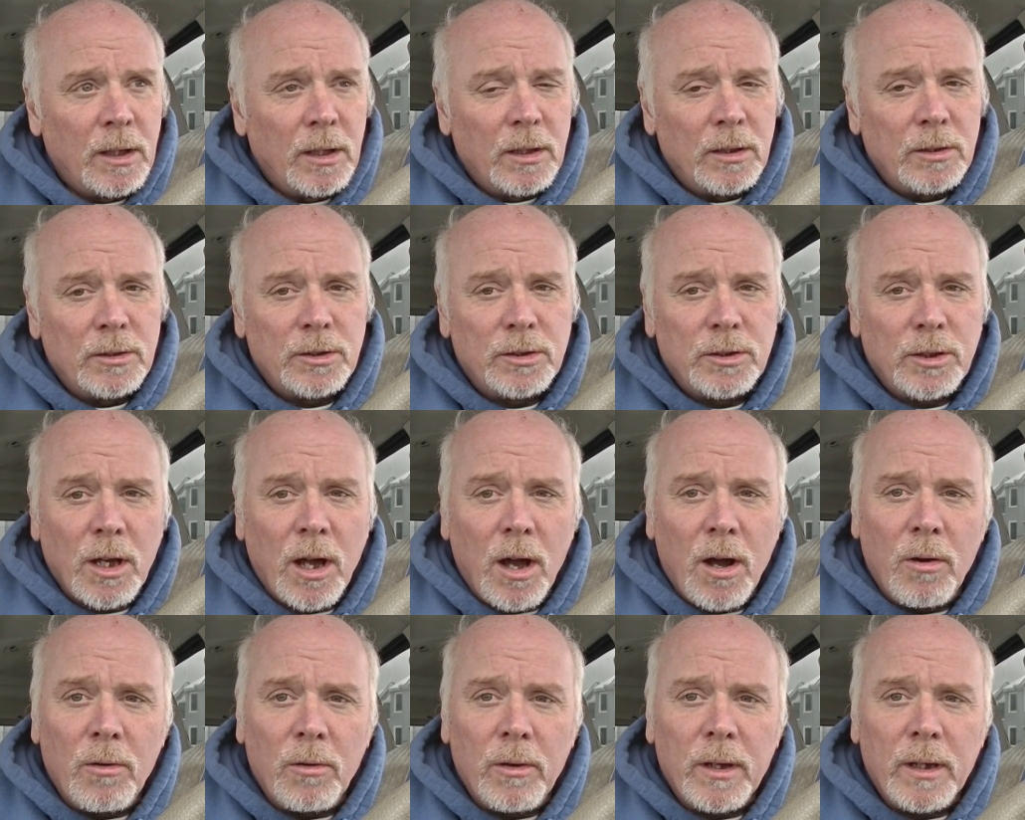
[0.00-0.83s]

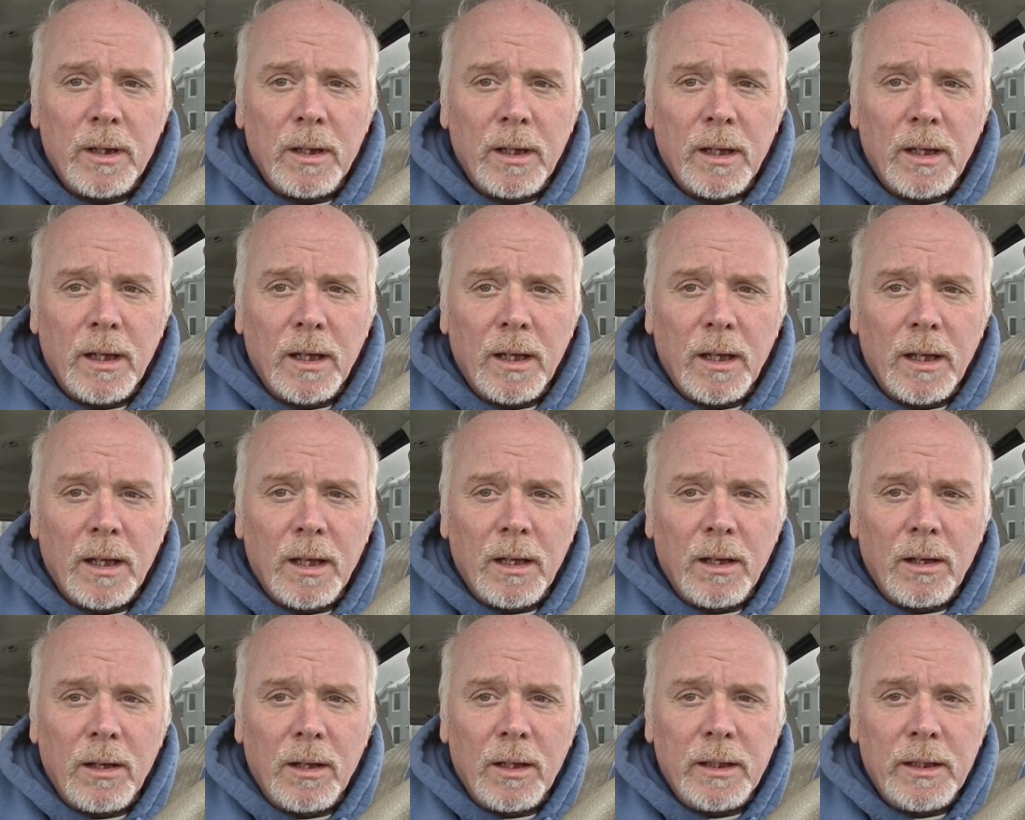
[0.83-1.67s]
So,
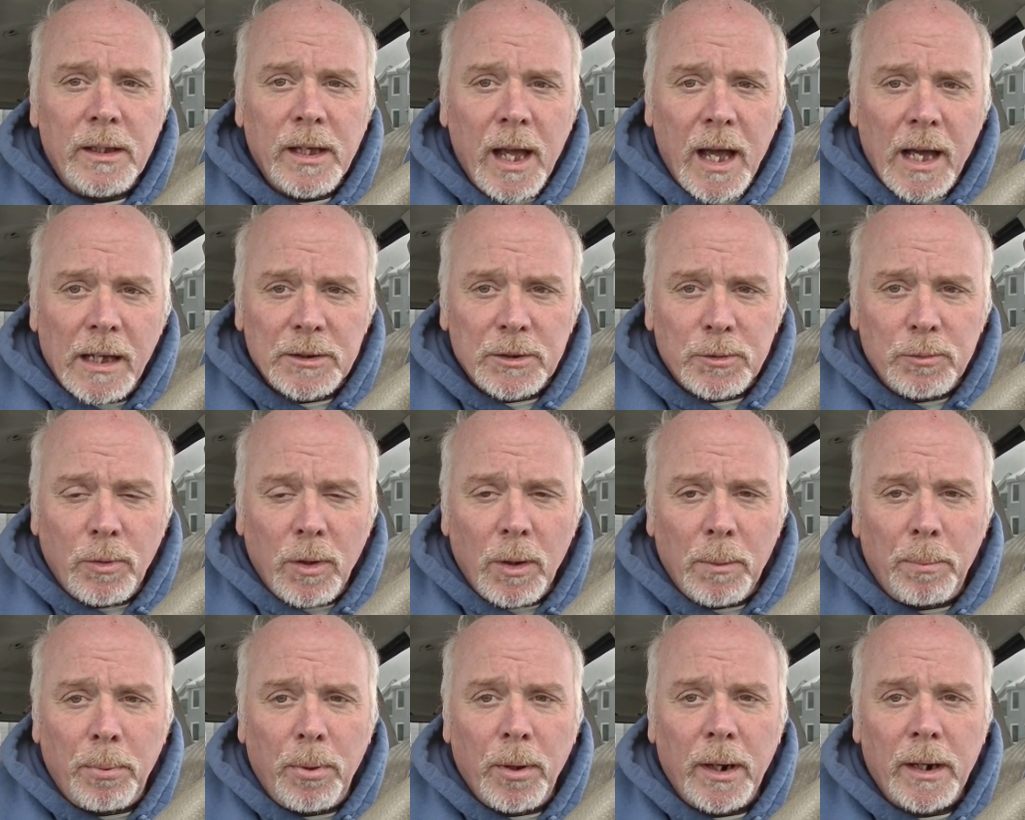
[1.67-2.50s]
yes,
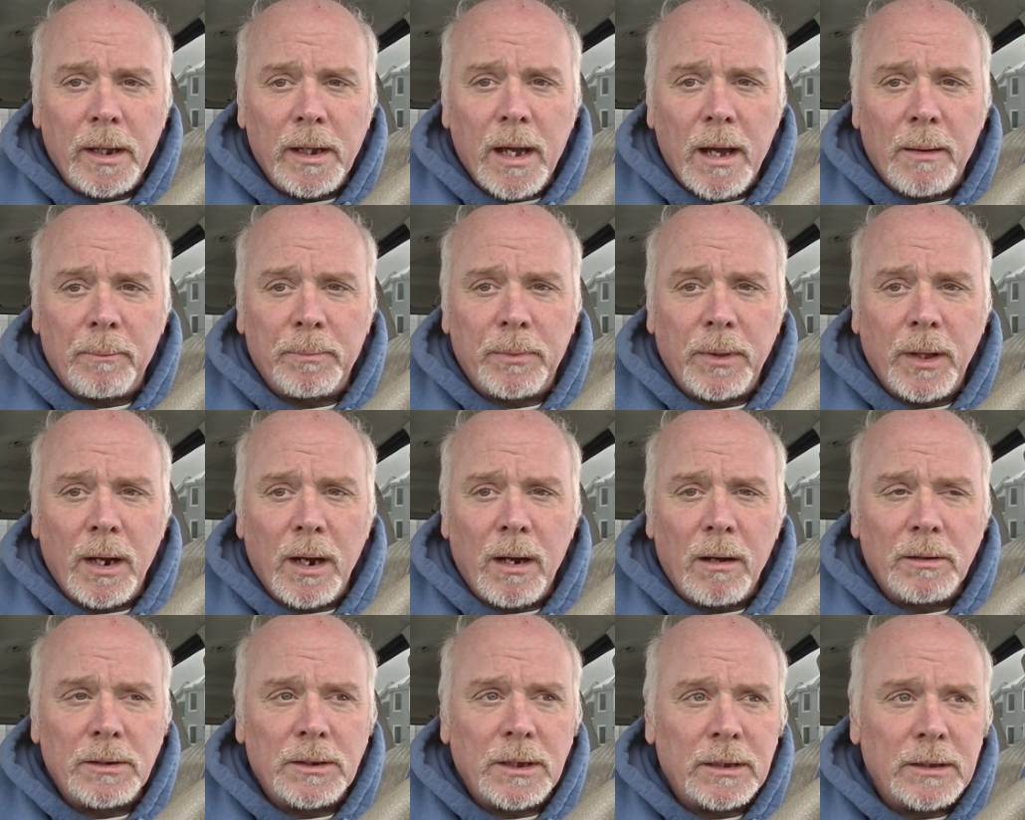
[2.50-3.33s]
we're putting up
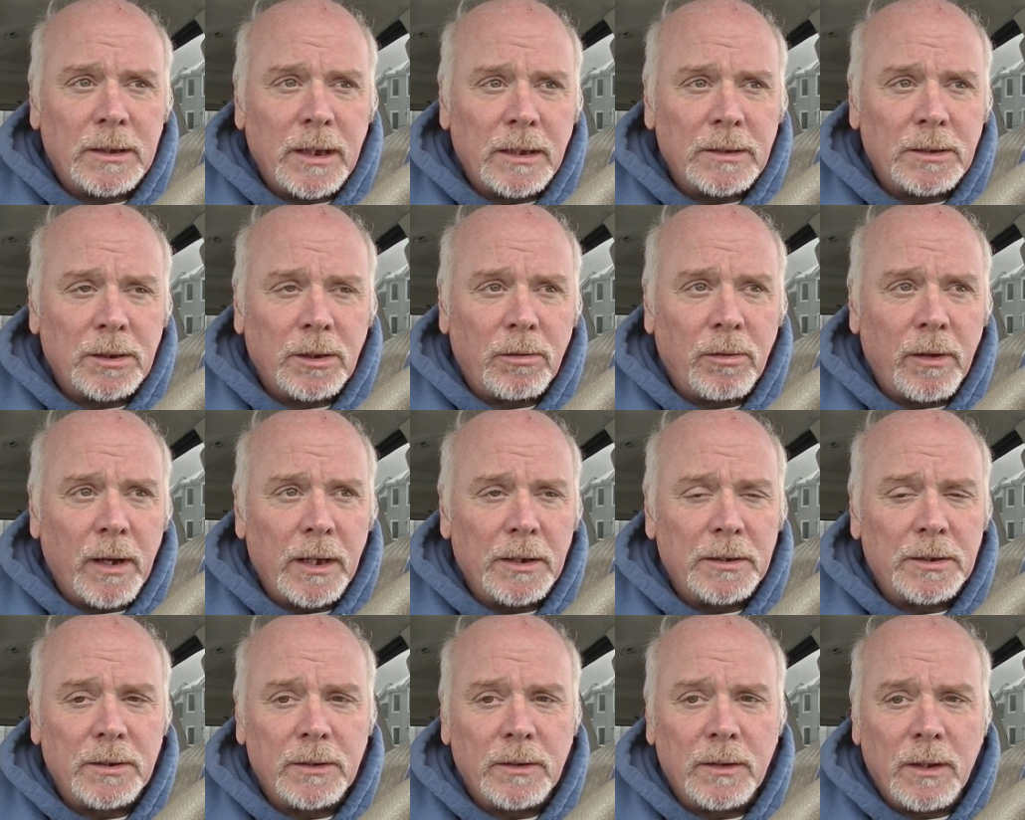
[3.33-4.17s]
there as a
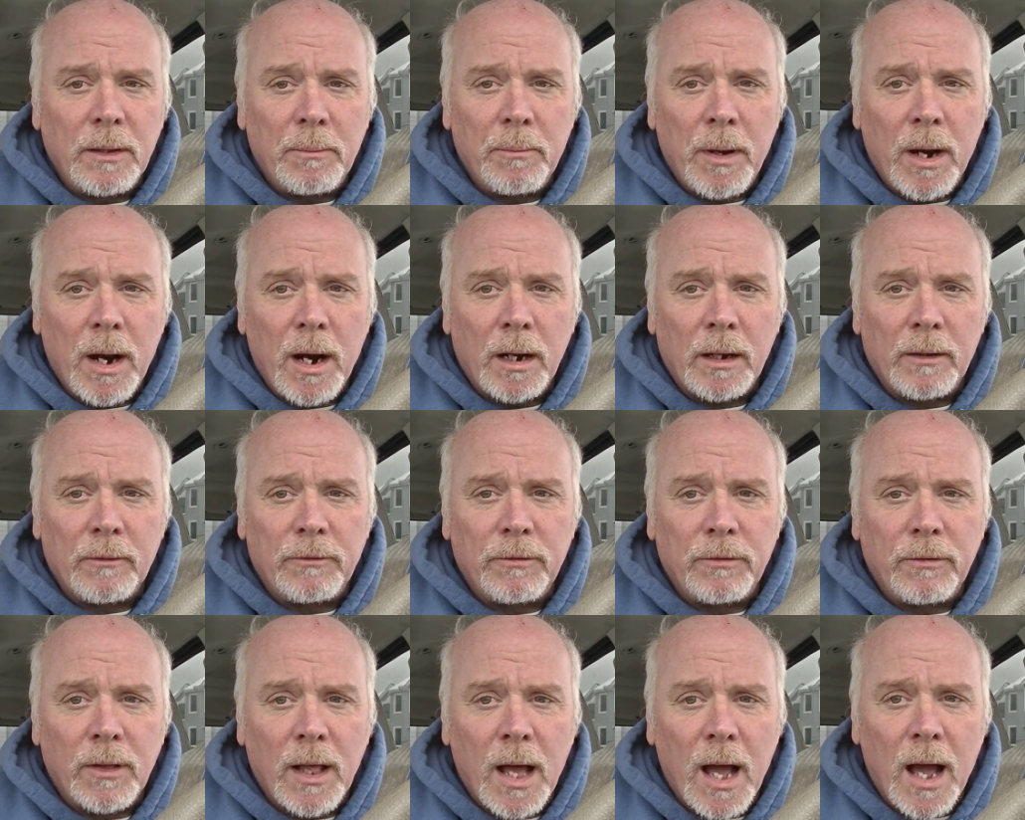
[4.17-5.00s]
desecration of the American
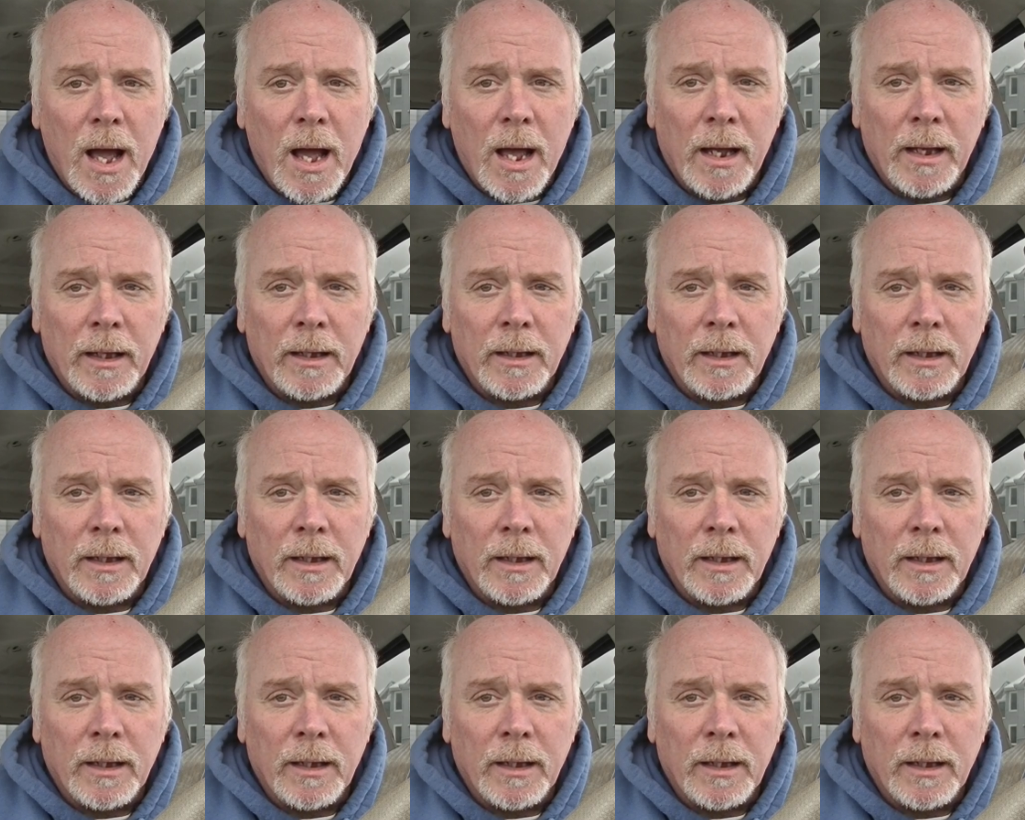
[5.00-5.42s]
flag,